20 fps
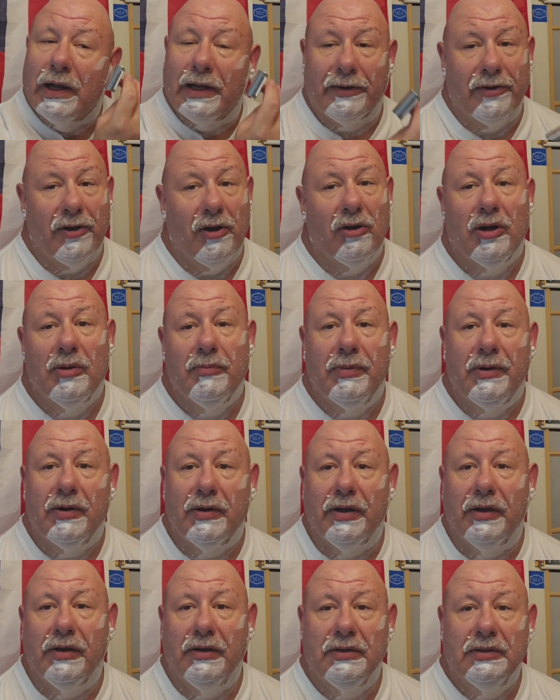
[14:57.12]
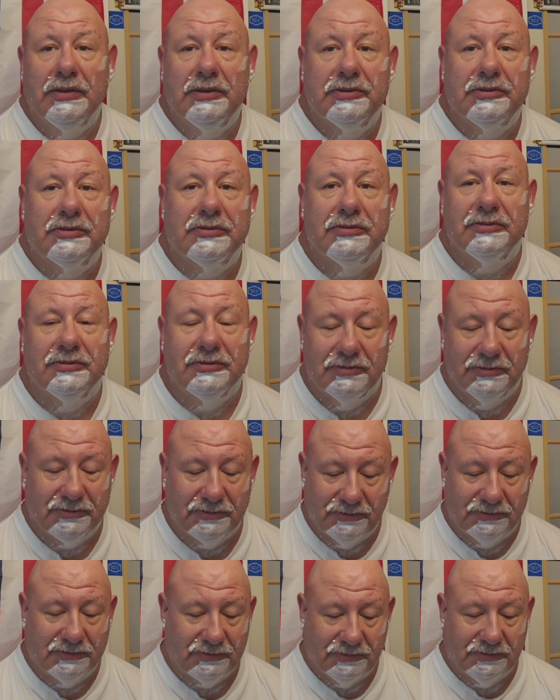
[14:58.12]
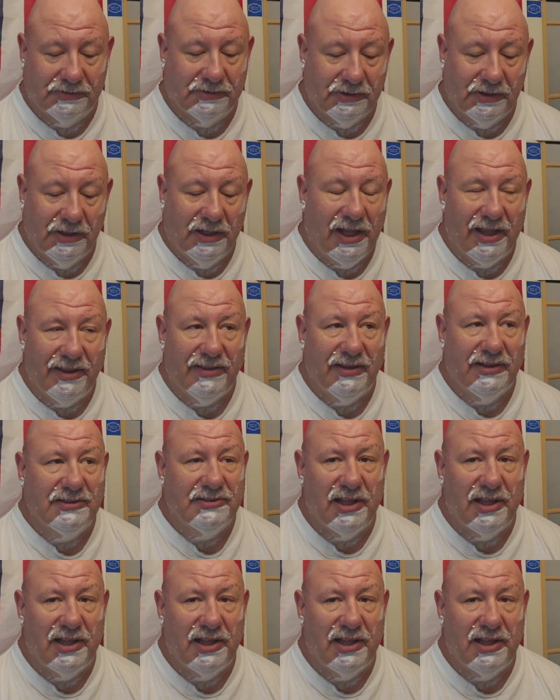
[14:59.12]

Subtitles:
I can talk about guns. I